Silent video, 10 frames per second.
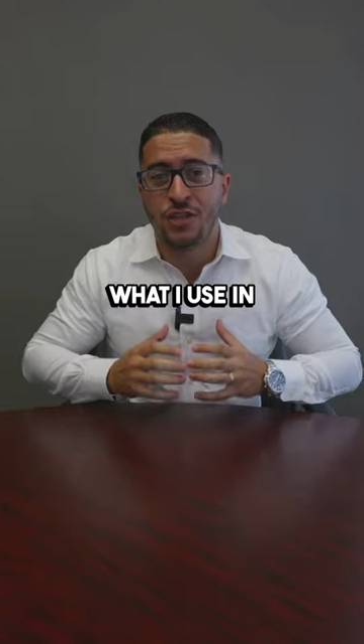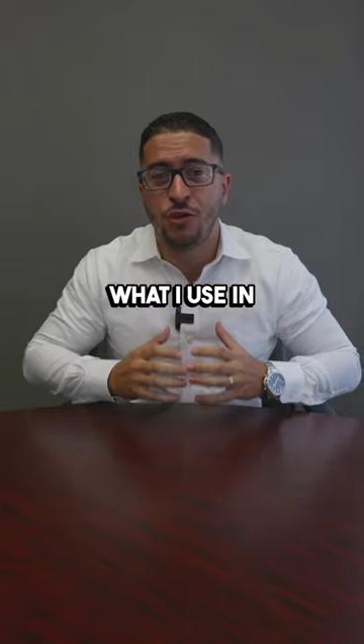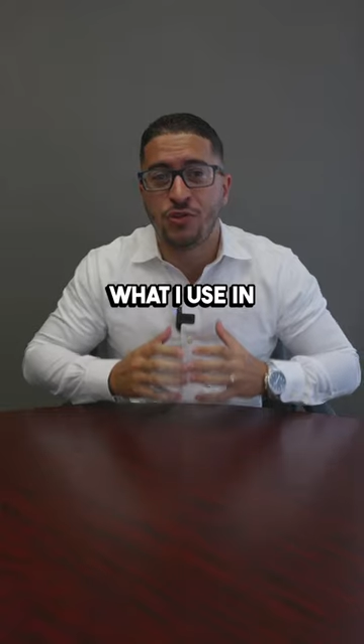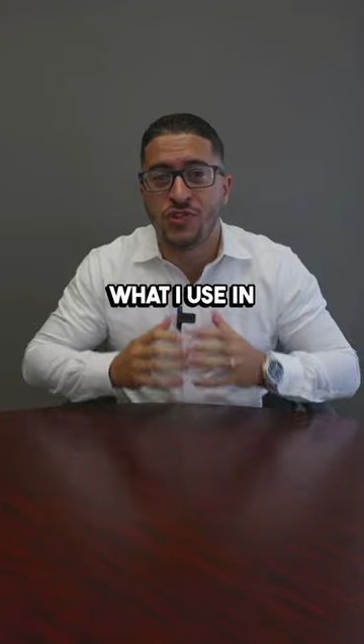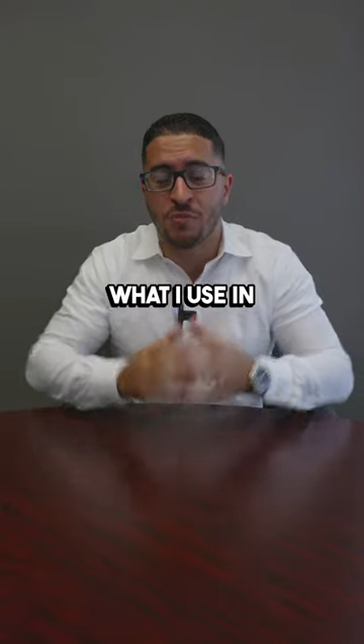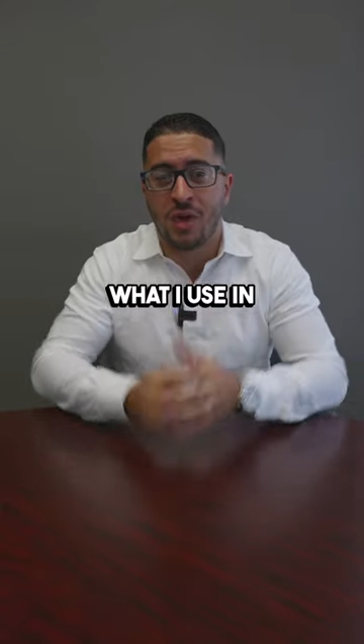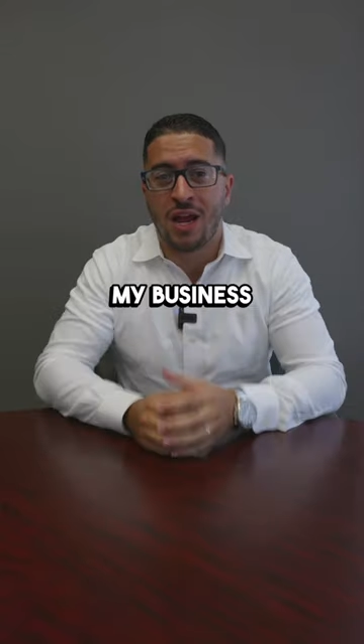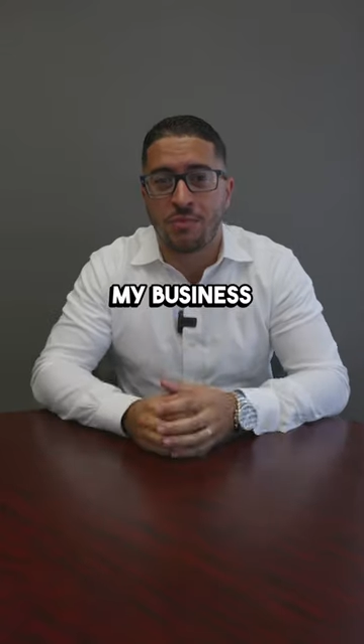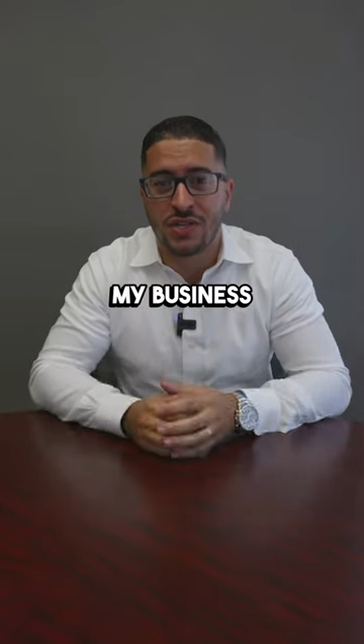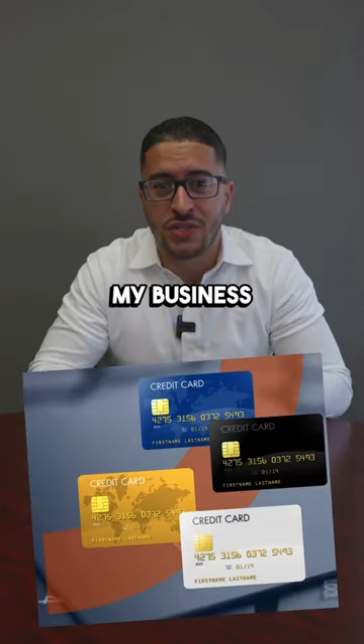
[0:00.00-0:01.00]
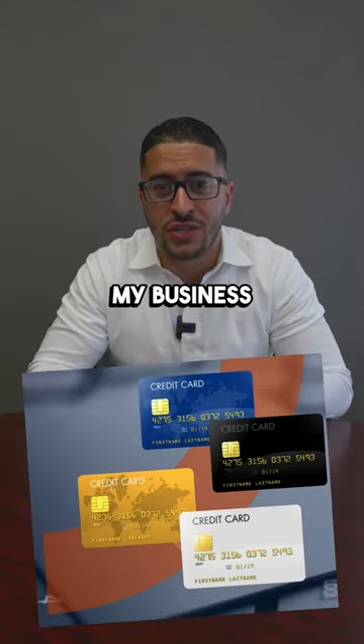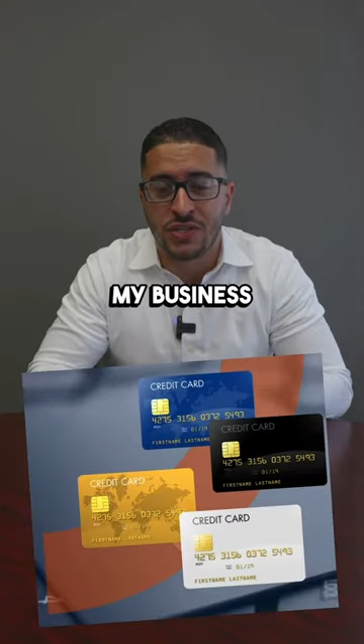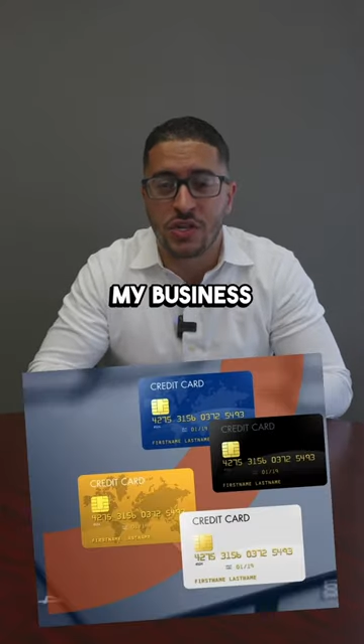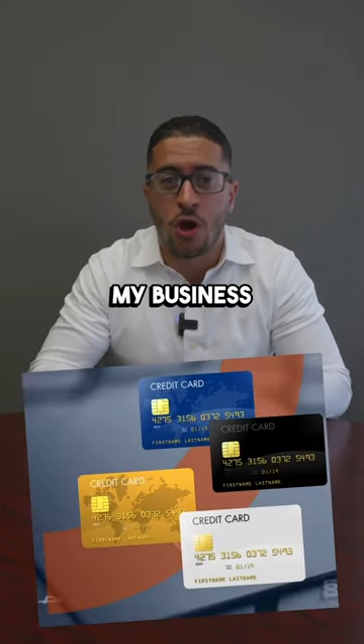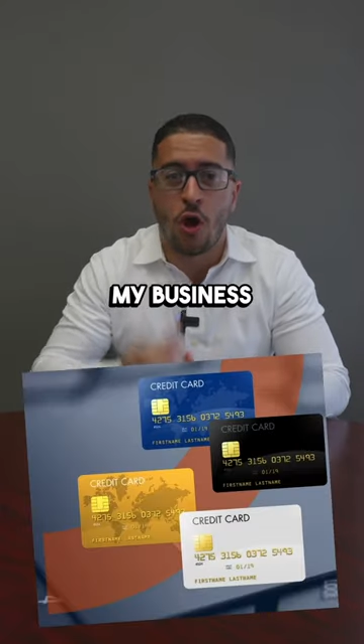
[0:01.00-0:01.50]
use in my
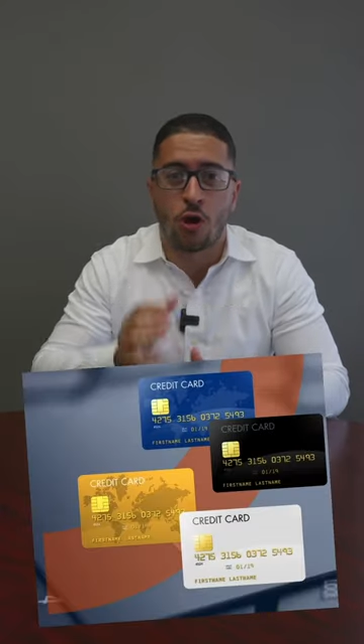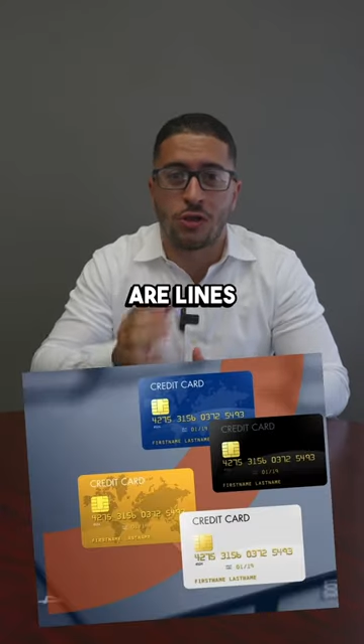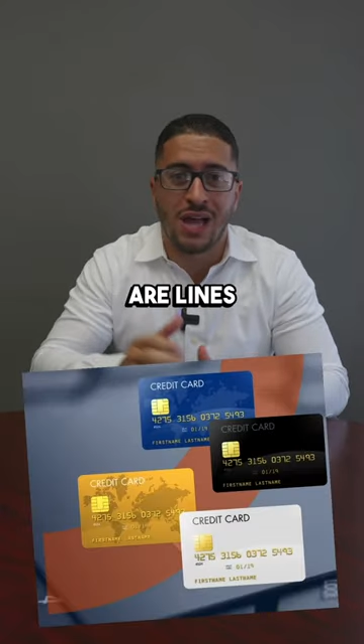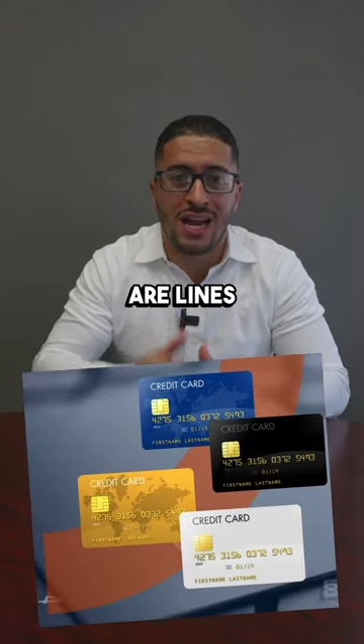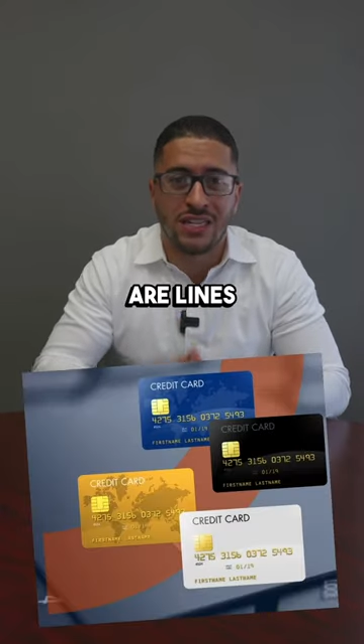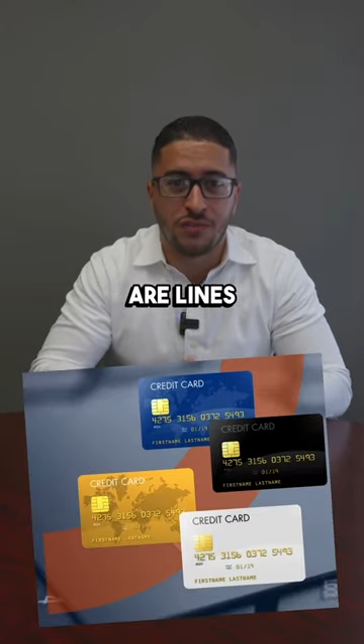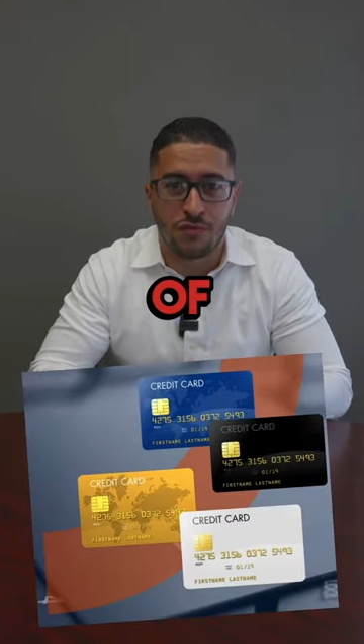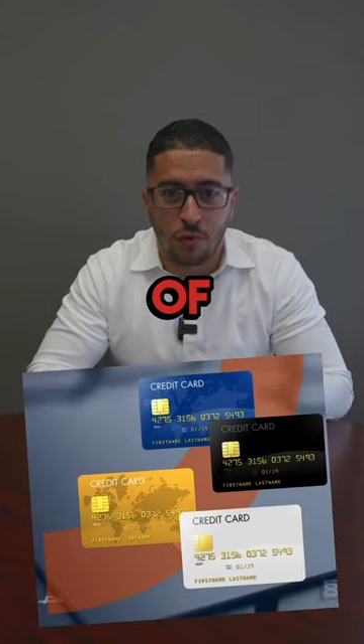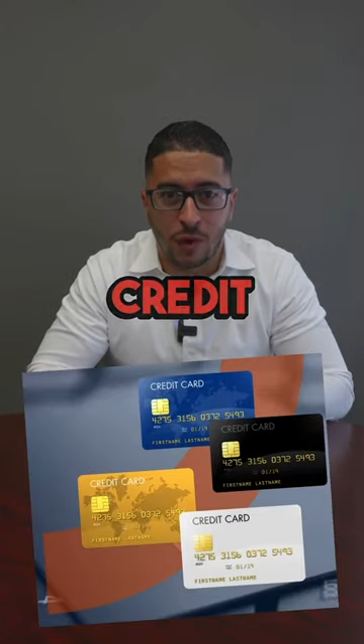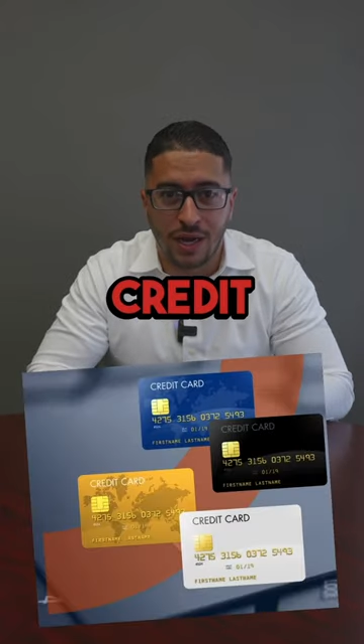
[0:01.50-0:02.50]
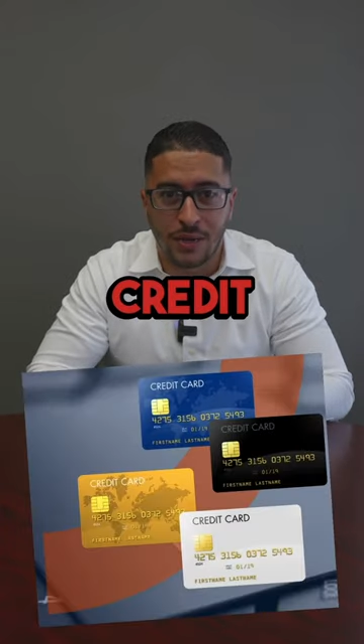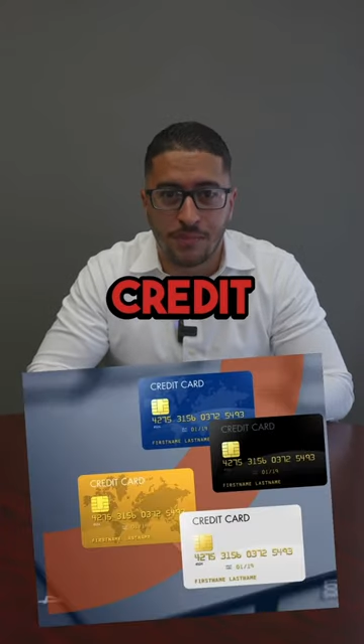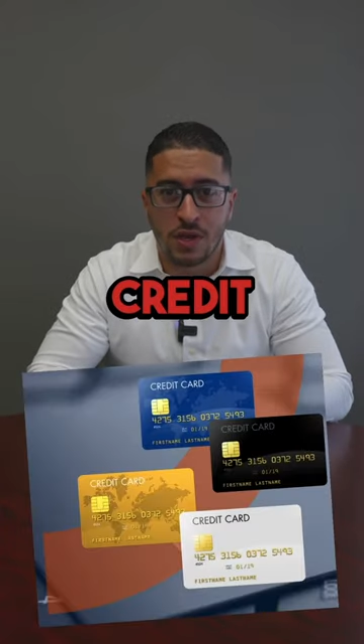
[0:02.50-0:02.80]
business are lines of credit.